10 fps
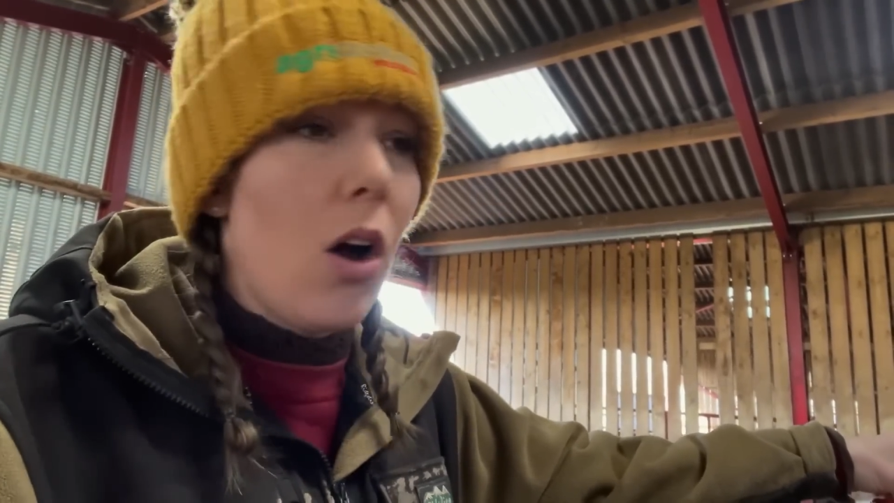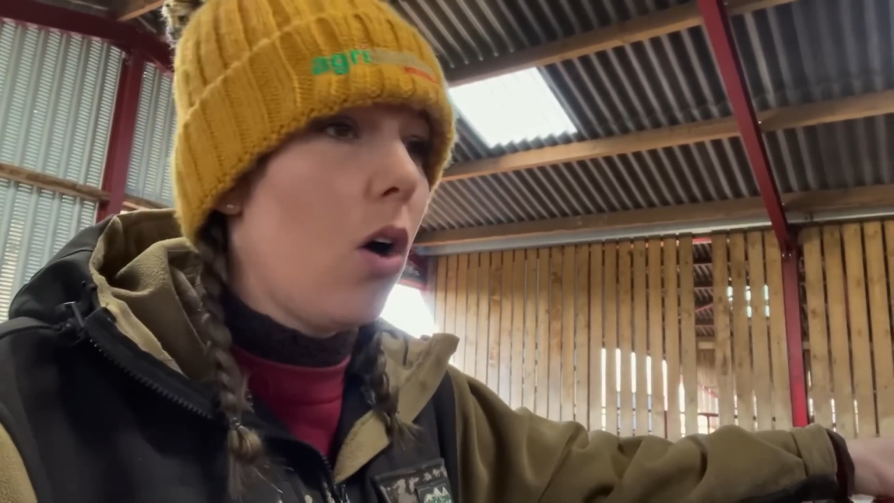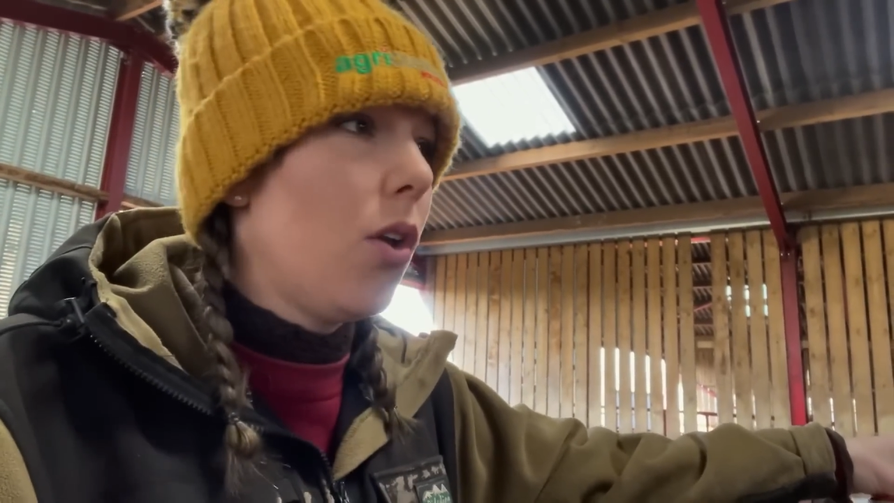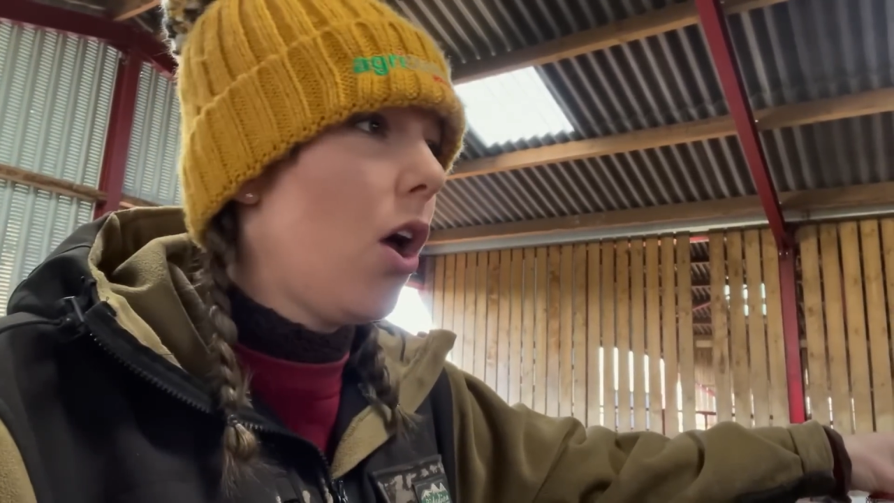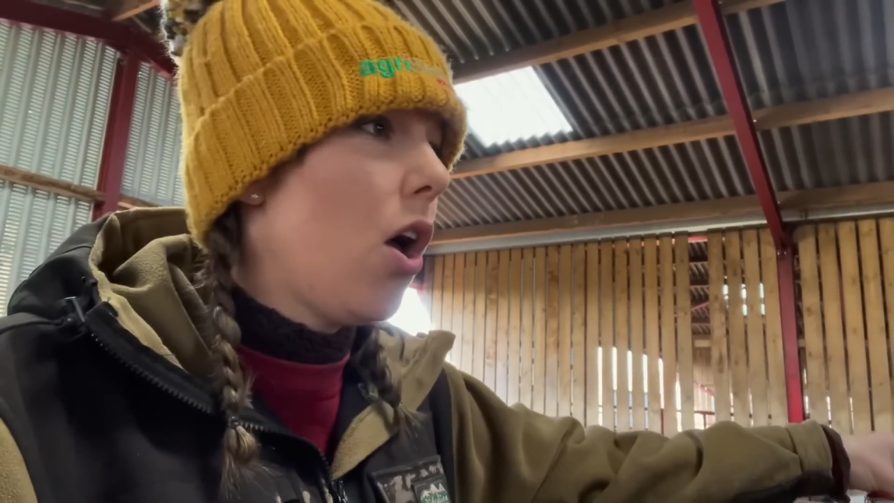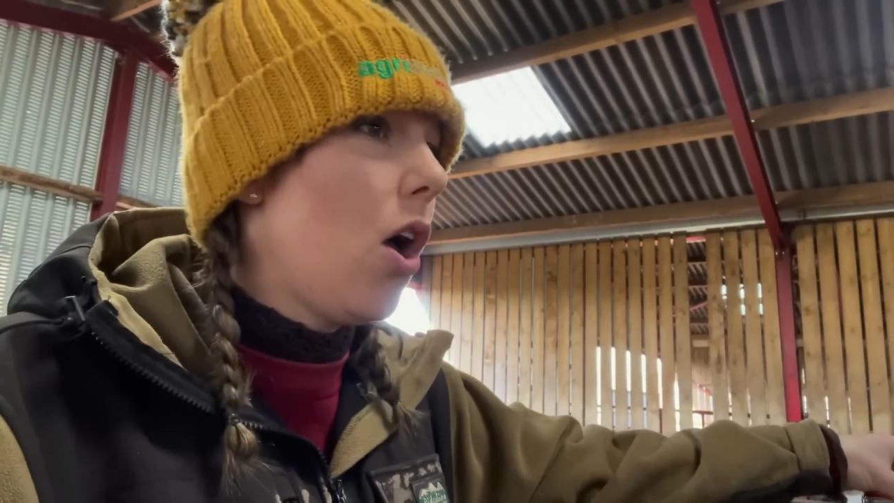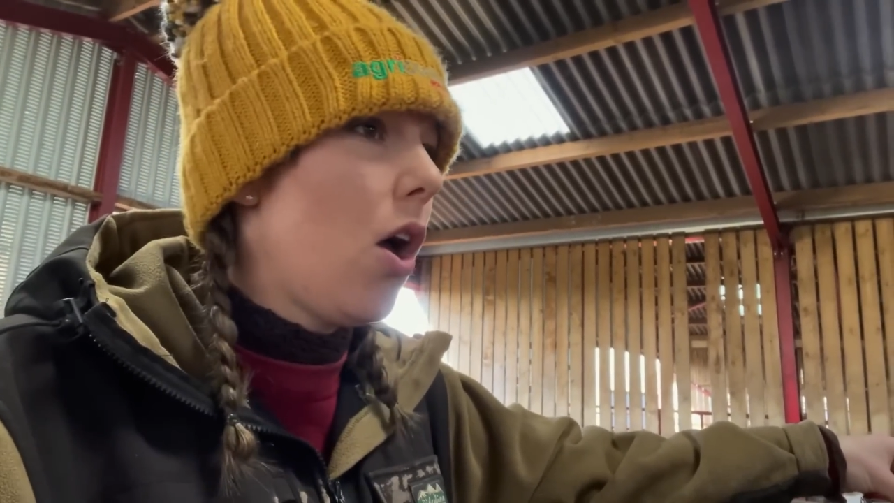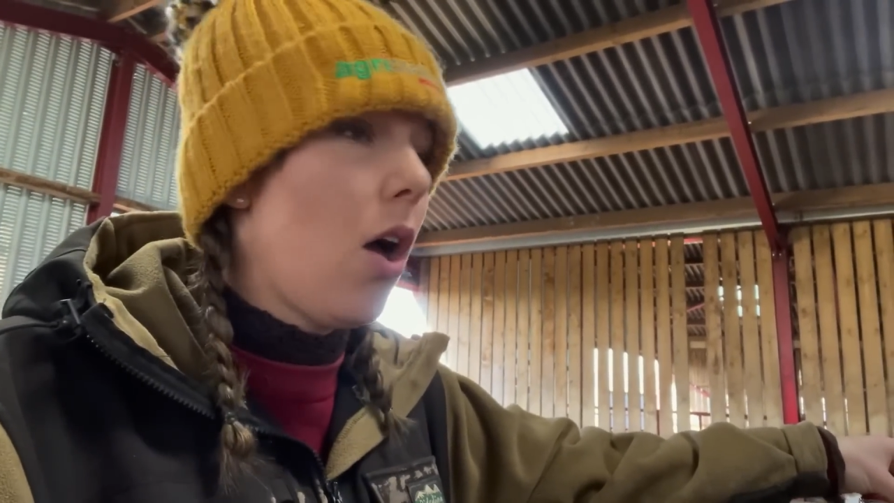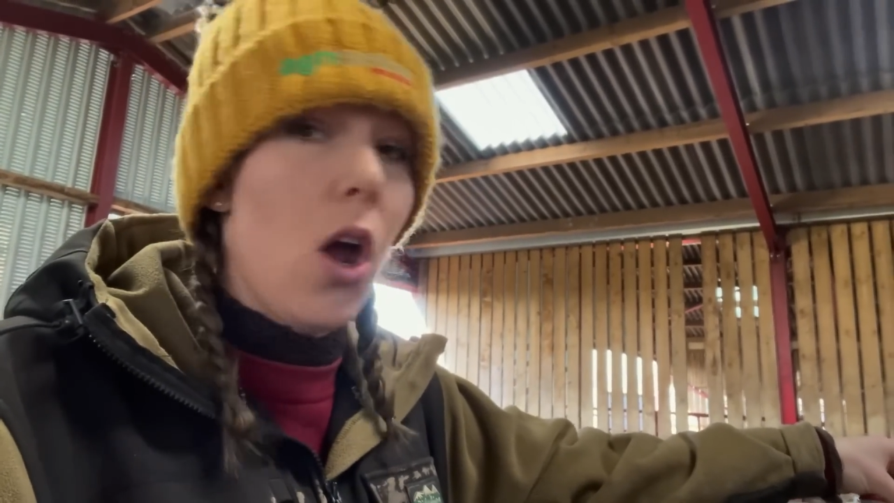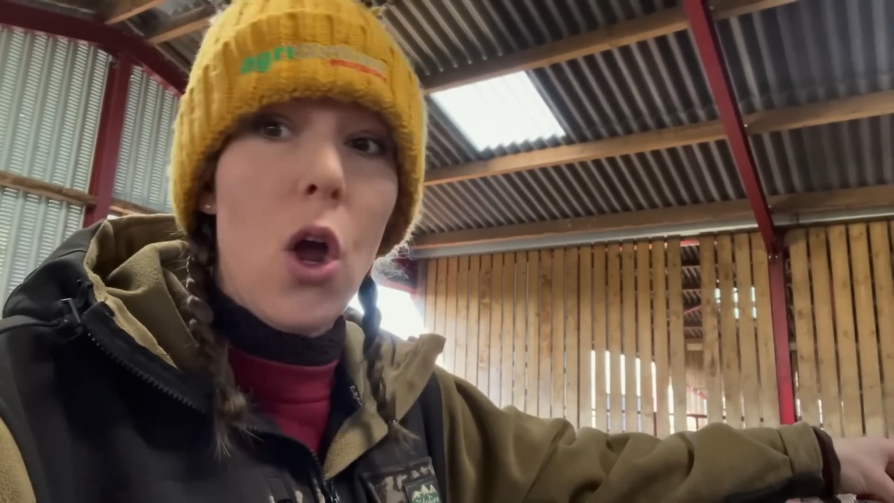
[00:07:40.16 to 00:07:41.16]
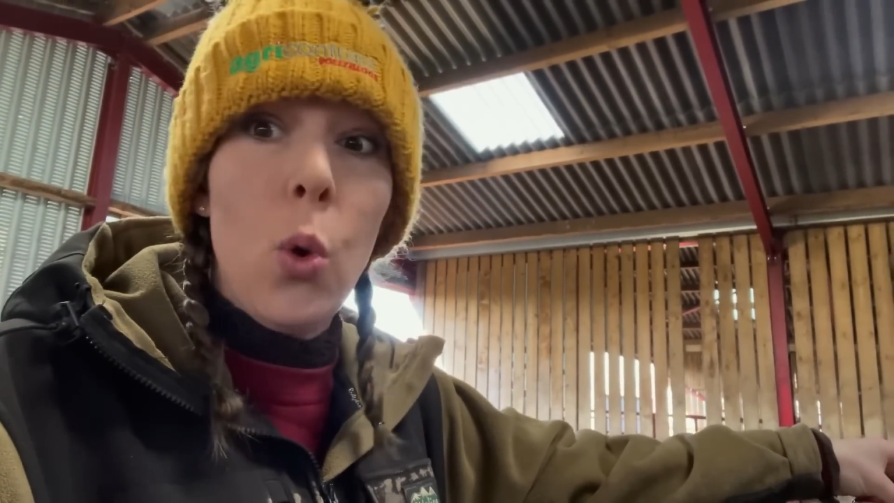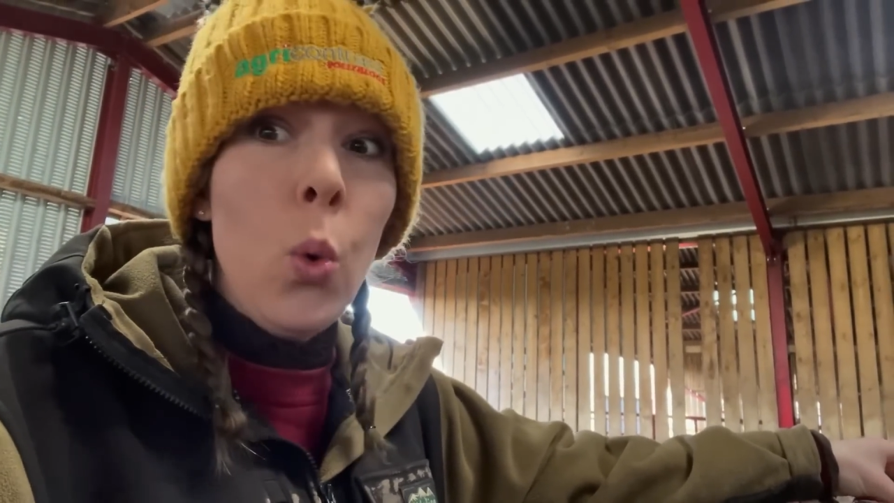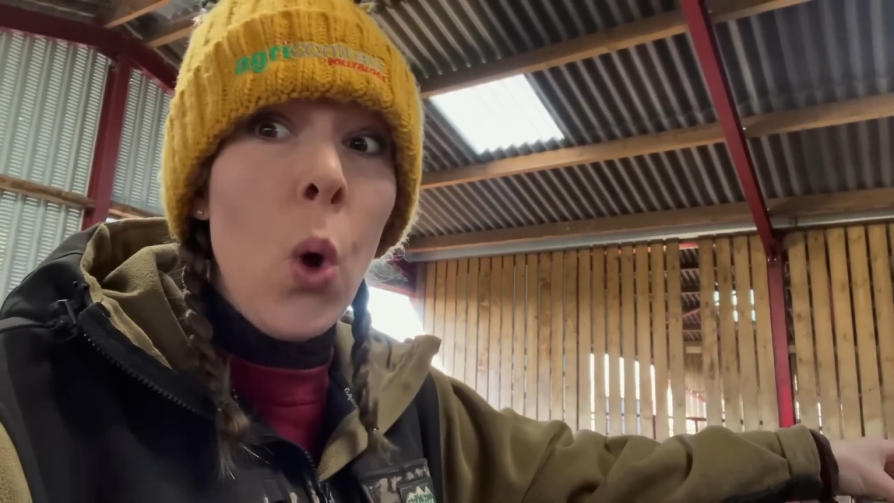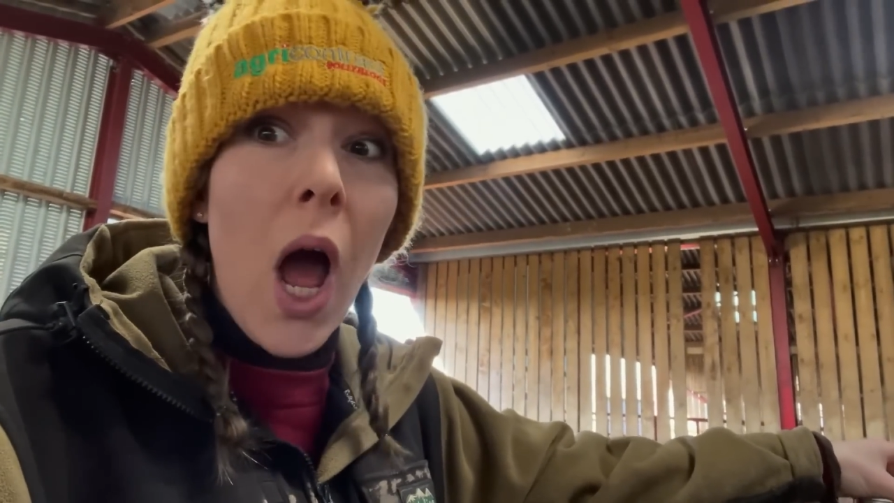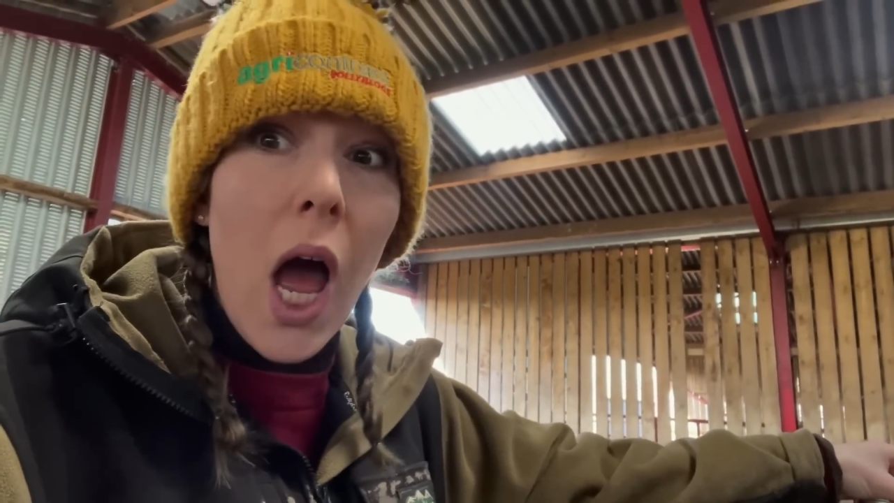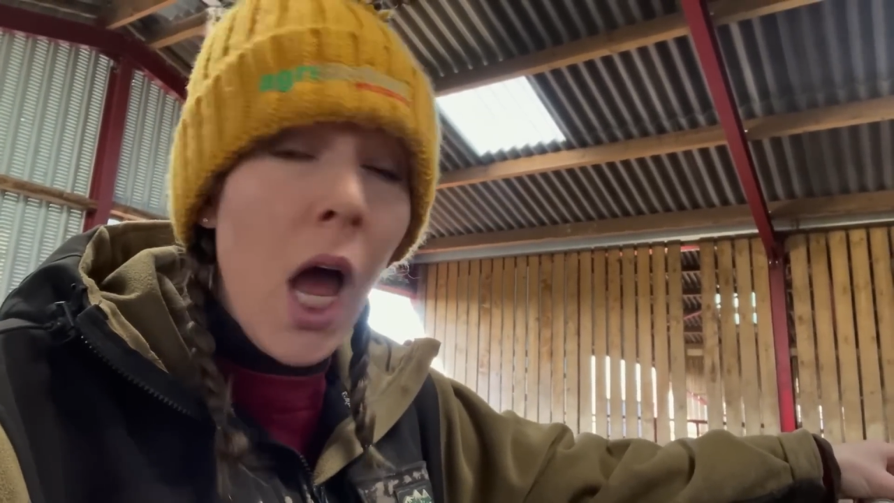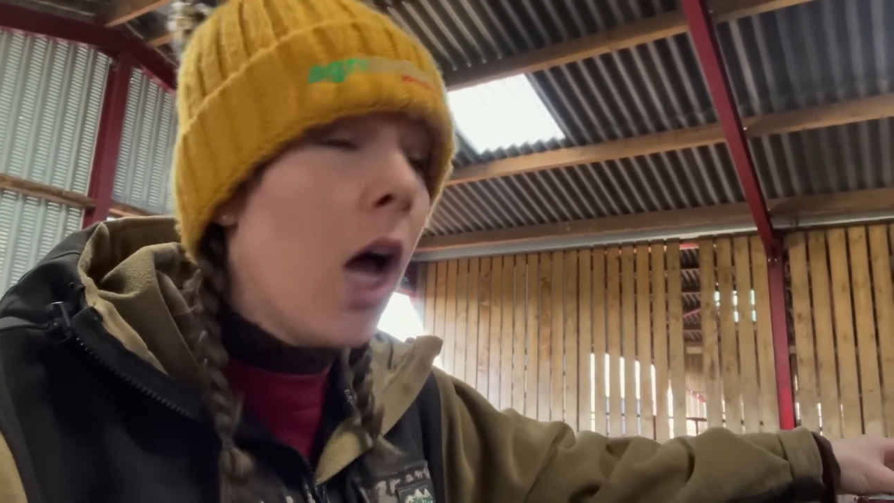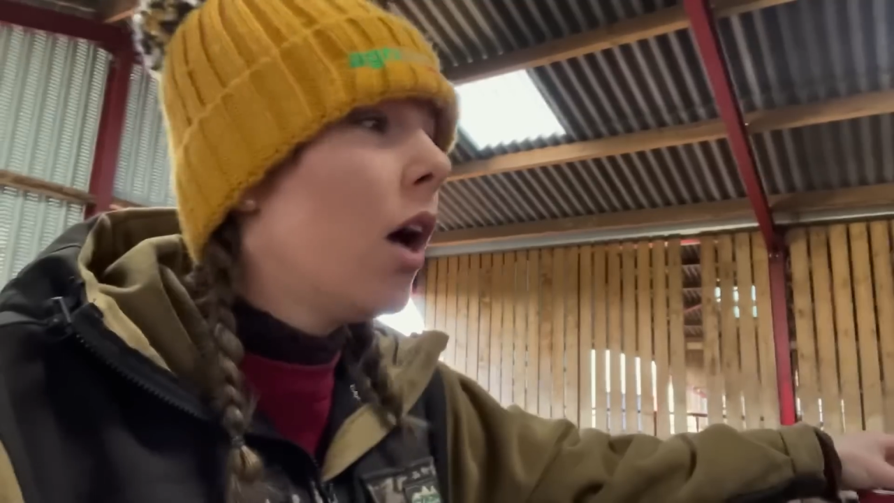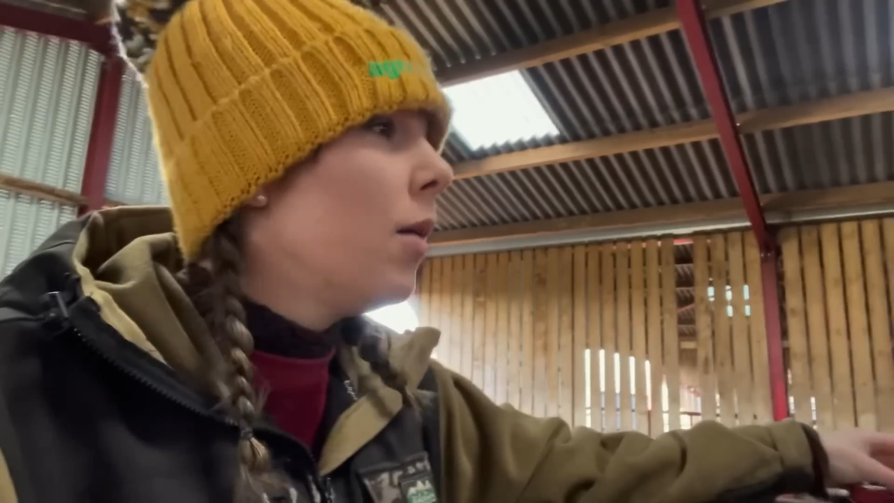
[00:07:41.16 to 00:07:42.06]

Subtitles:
on her hoo-ha.